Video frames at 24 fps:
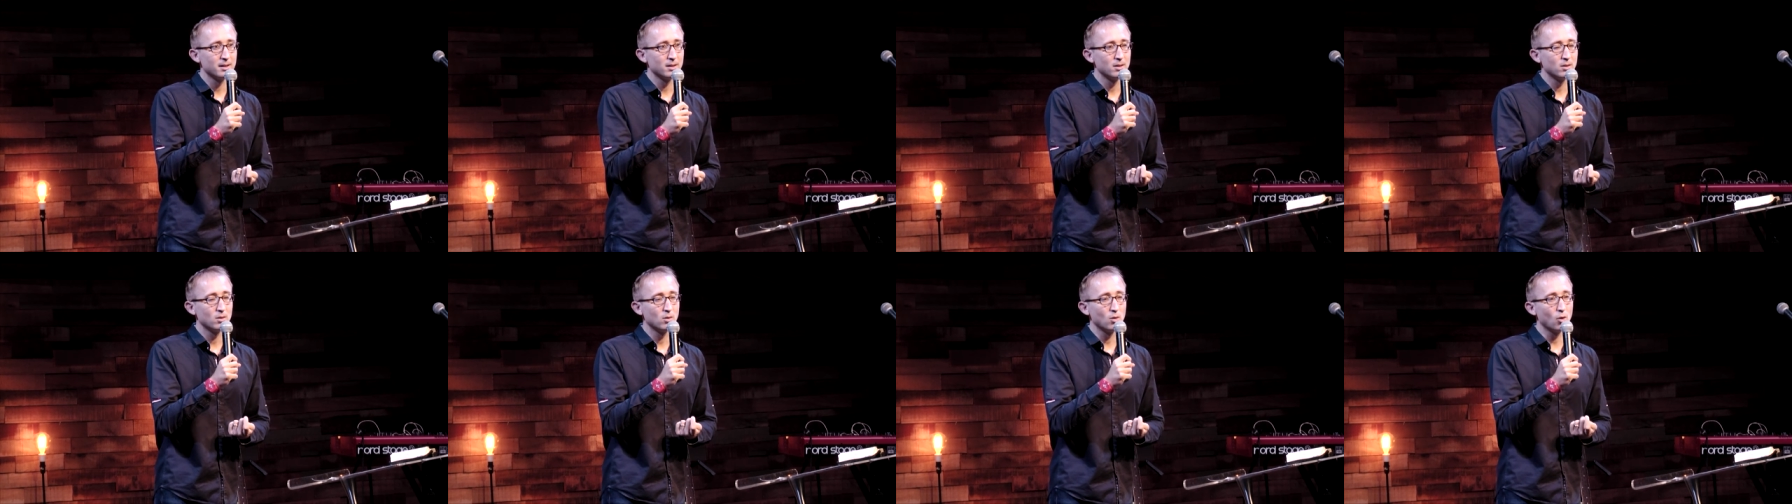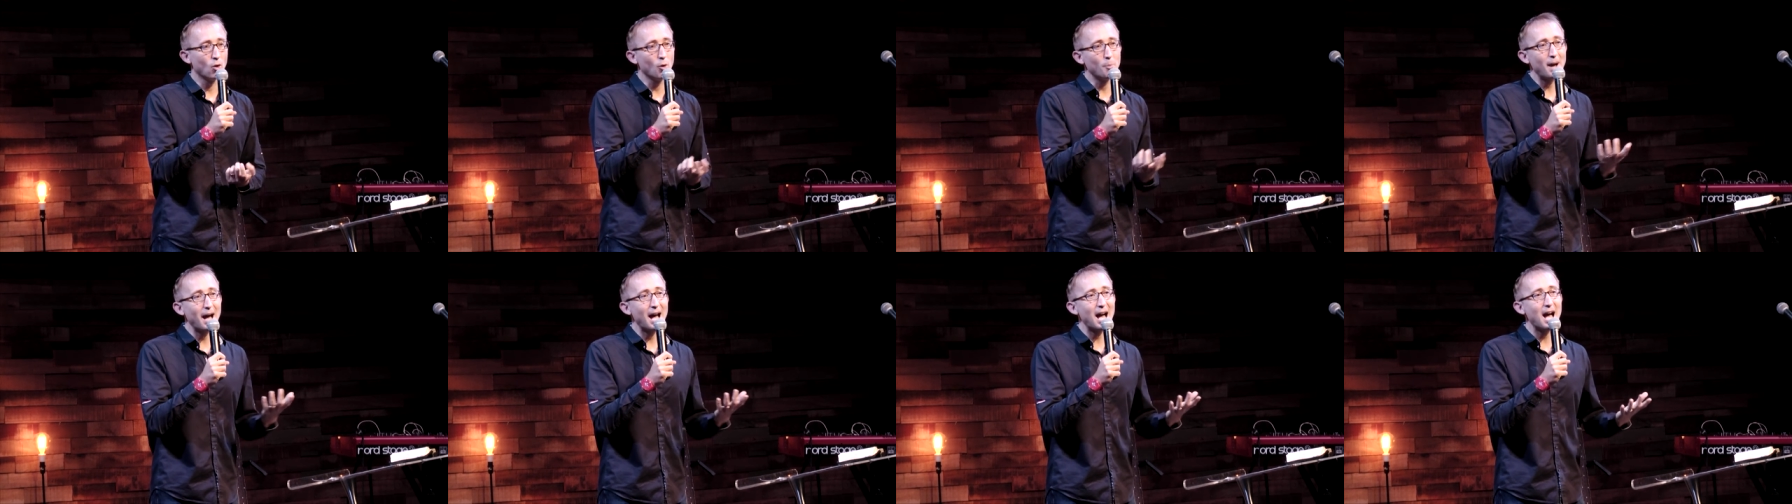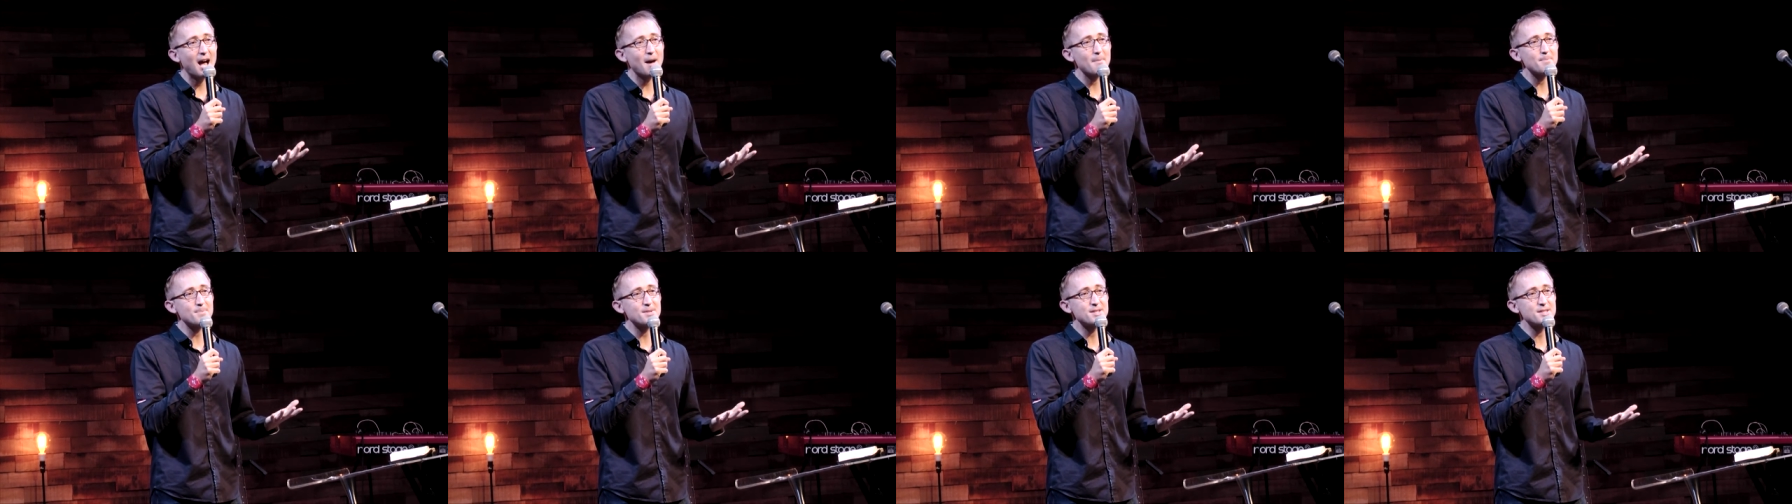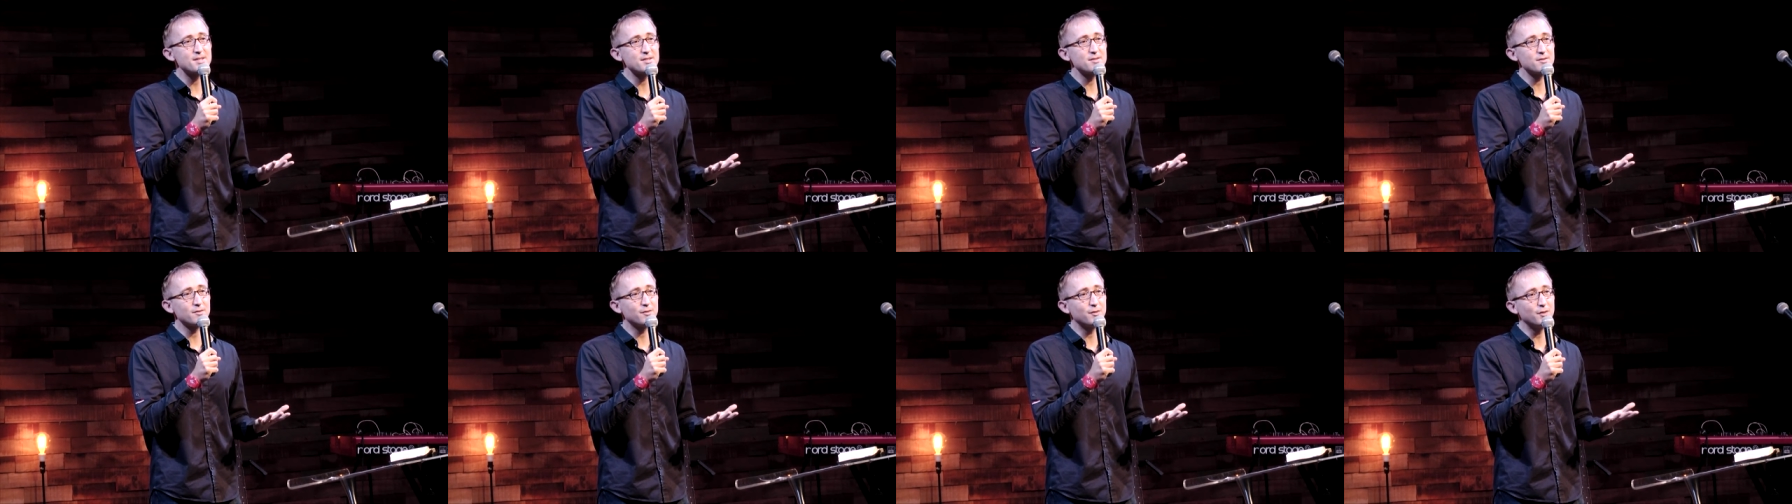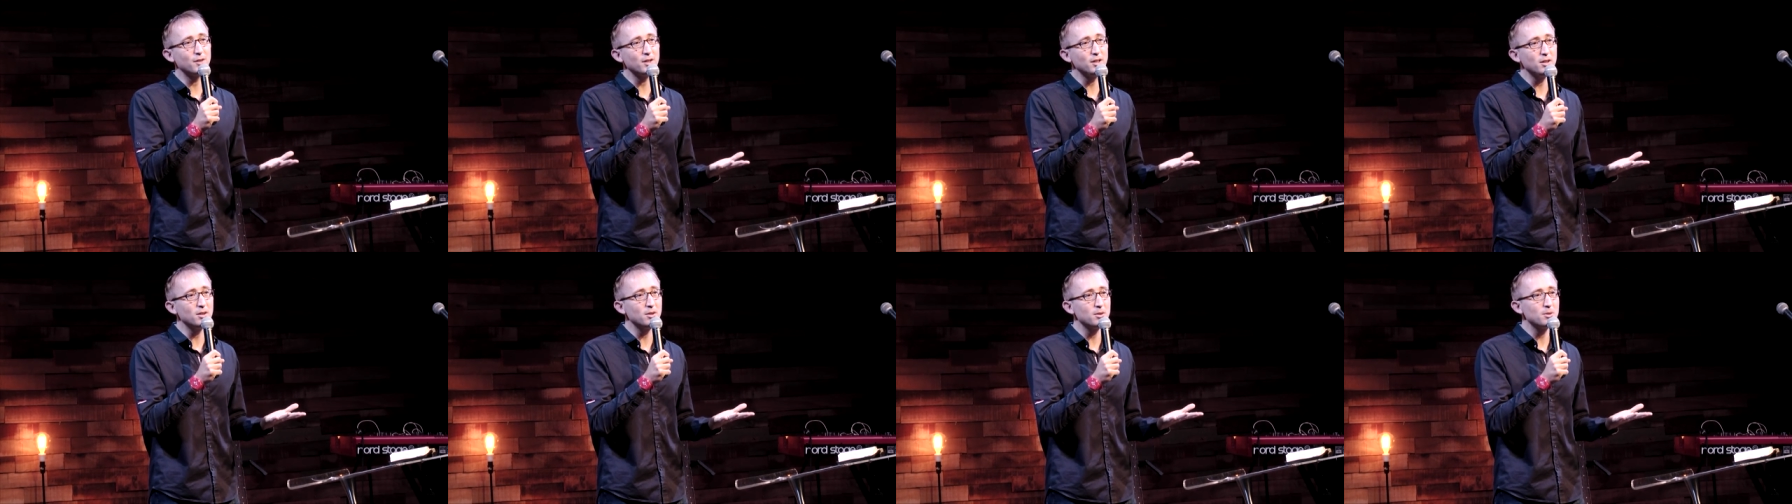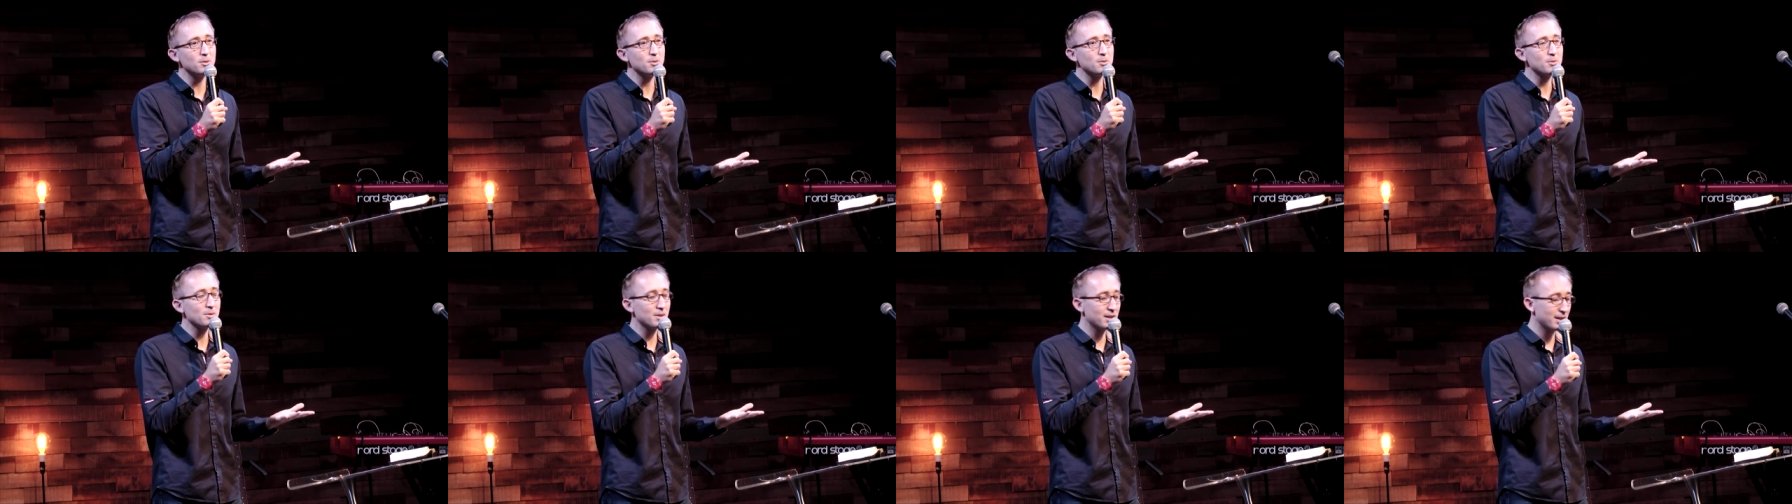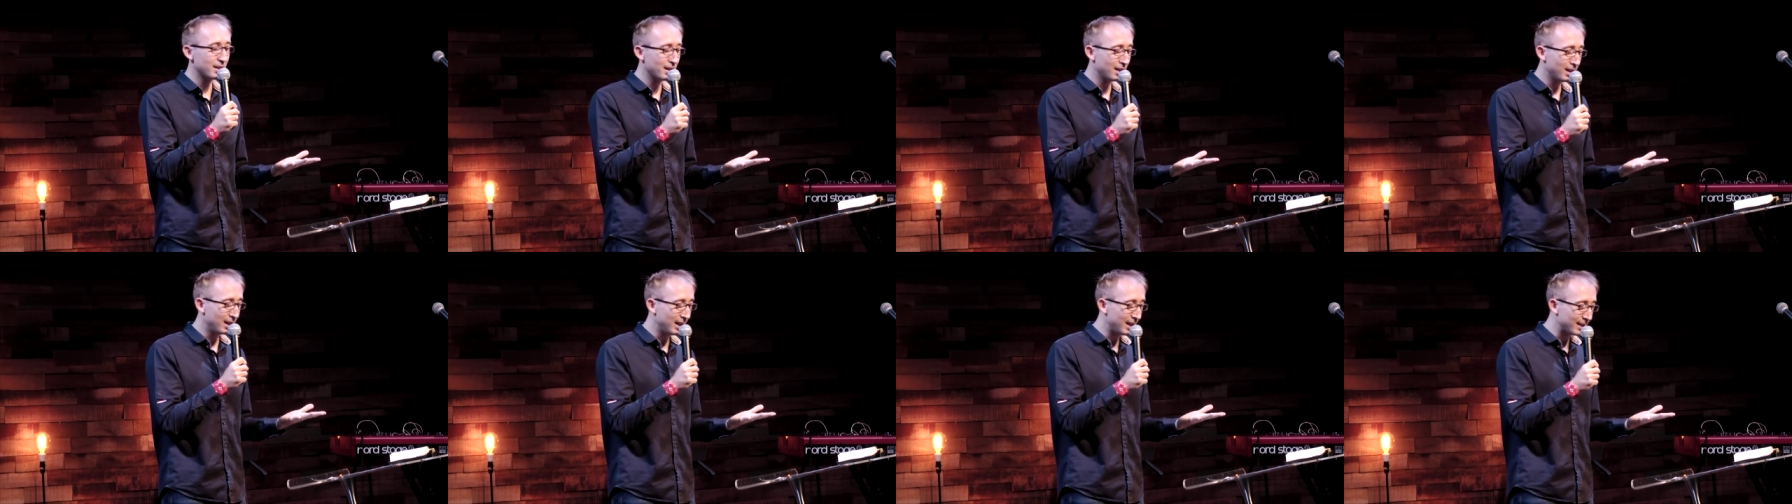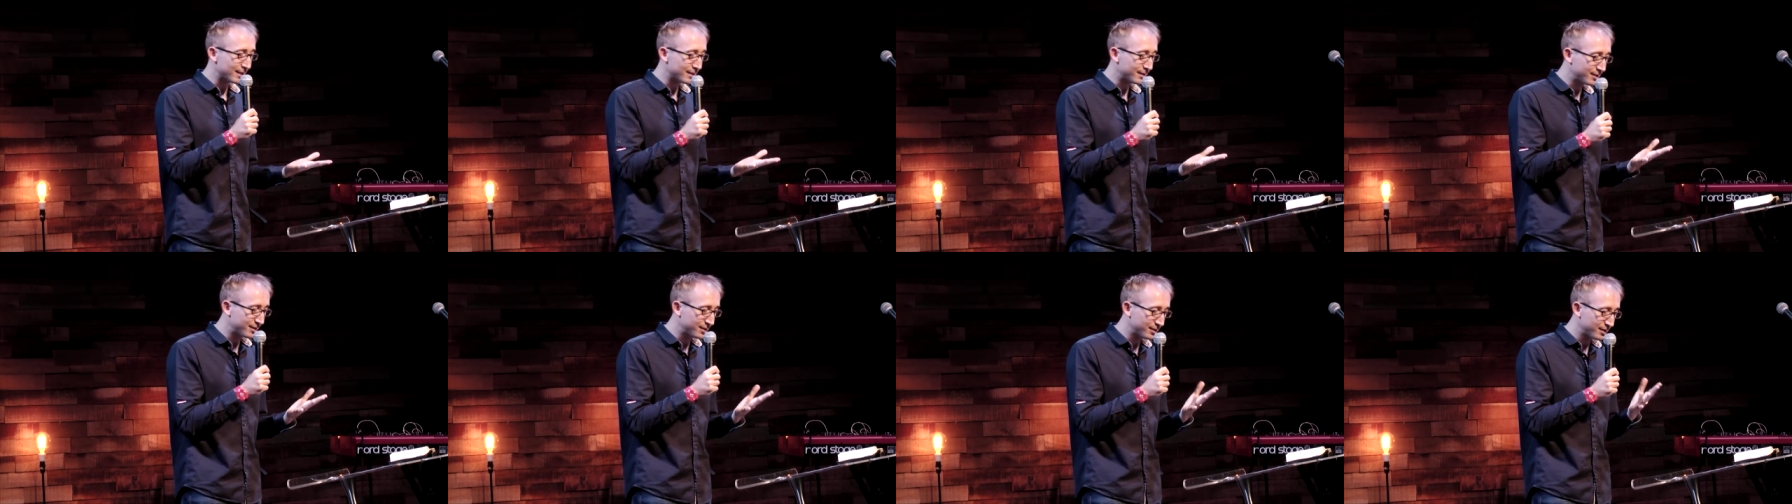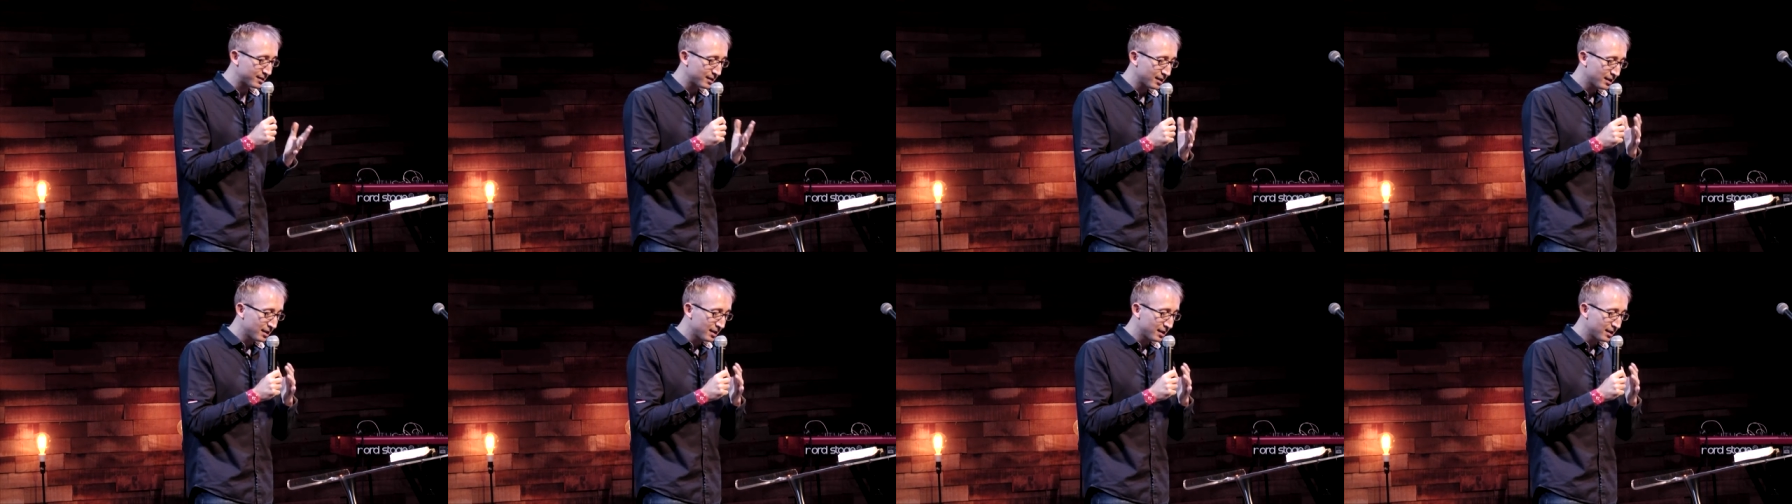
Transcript: Or perhaps for you, it's